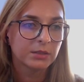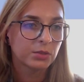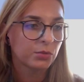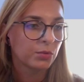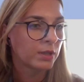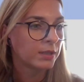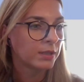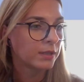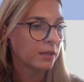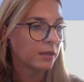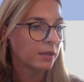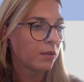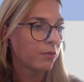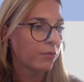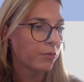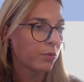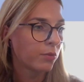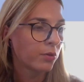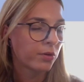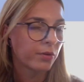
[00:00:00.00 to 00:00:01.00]
So until
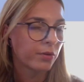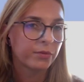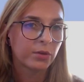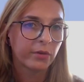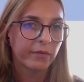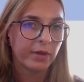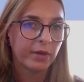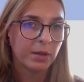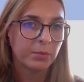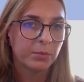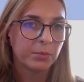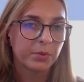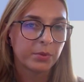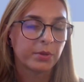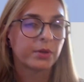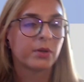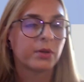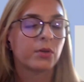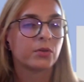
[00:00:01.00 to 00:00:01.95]
4 of November,